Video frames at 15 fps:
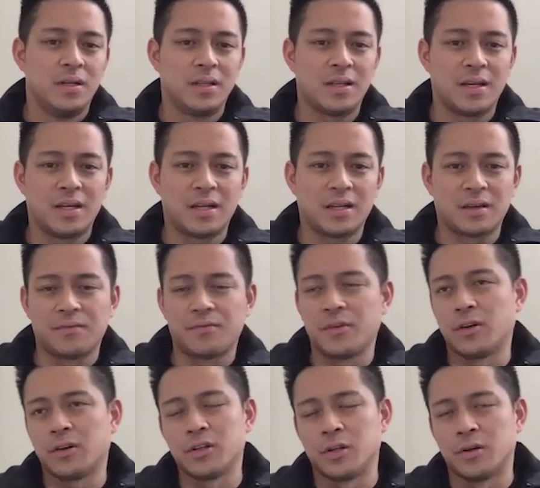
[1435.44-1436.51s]
like if
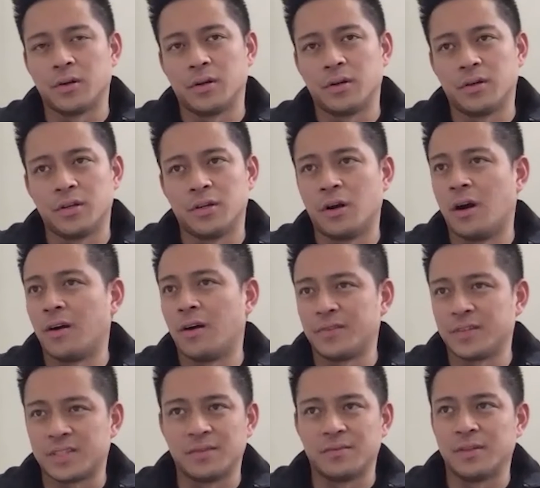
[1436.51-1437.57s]
you're in the, in the
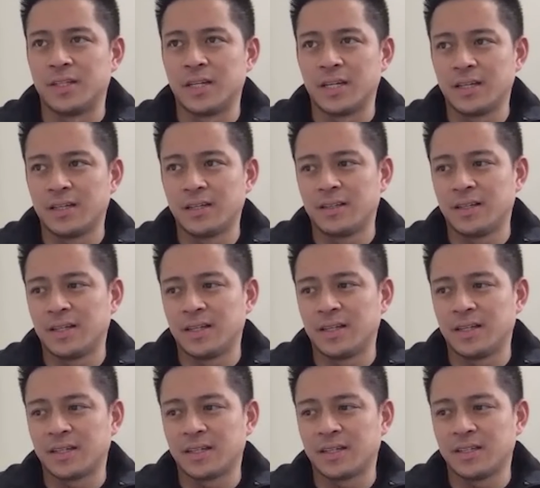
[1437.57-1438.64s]
office every day,
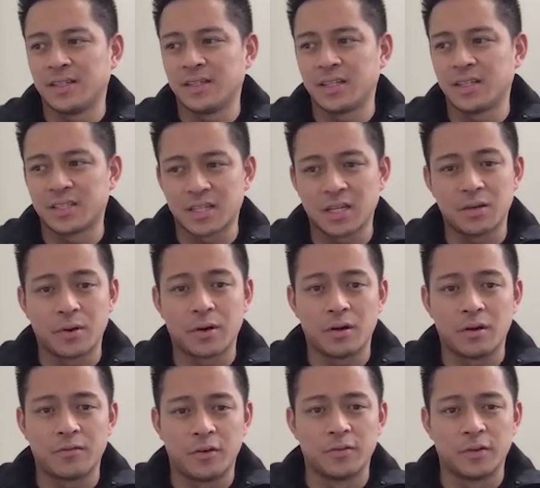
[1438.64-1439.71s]
like it's gonna wear
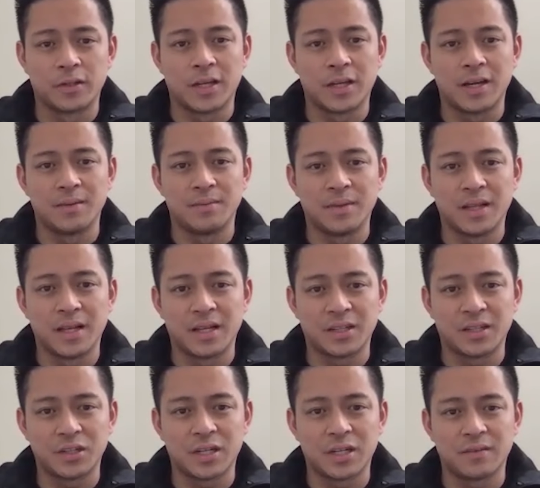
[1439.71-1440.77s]
off over time. Like
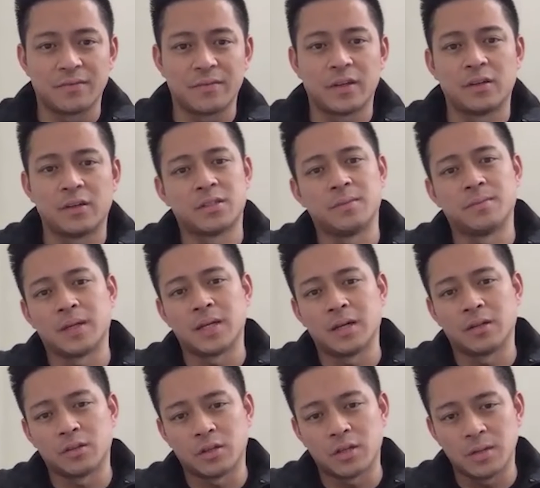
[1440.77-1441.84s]
you gotta figure something
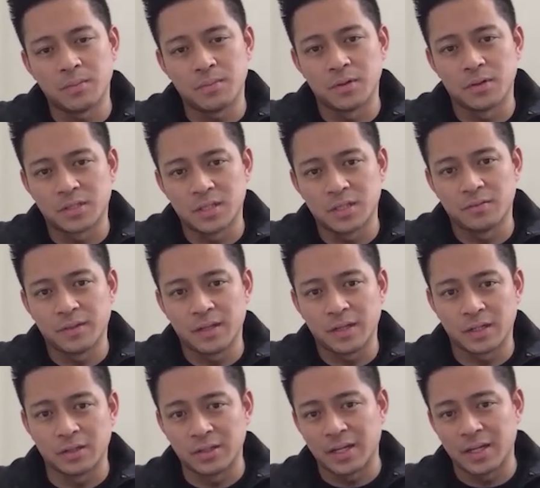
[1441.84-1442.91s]
out to keep yourself
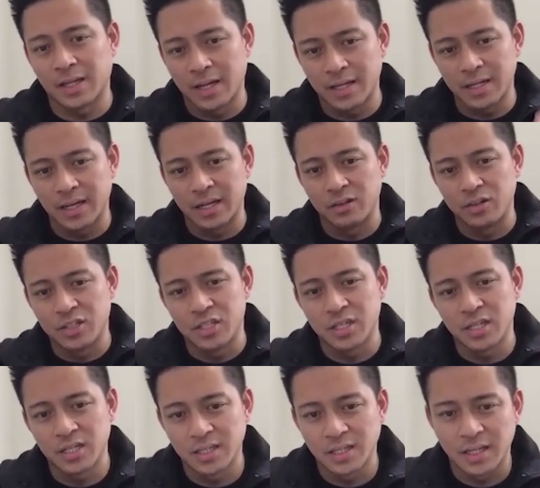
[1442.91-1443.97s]
like in that high
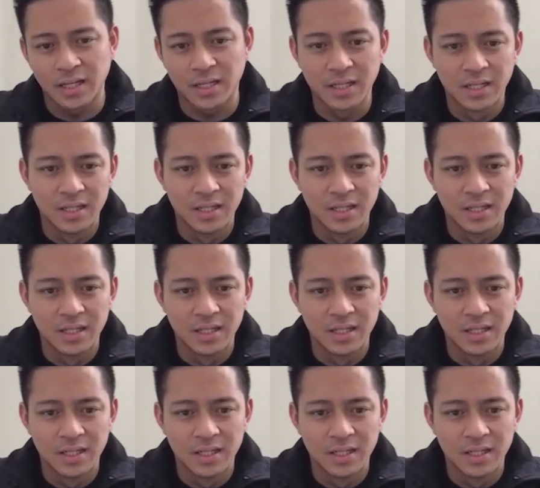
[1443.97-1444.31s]
energy and like